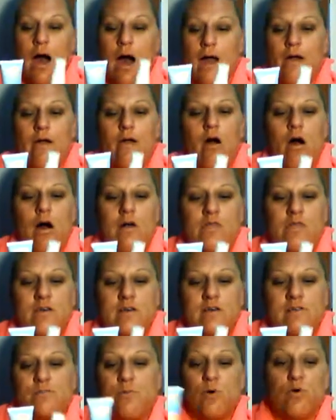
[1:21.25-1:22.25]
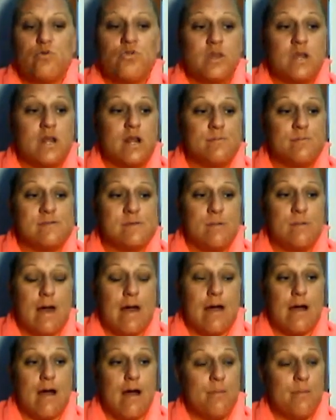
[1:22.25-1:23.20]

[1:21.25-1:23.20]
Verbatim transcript: I got these both in an Ipsy bag.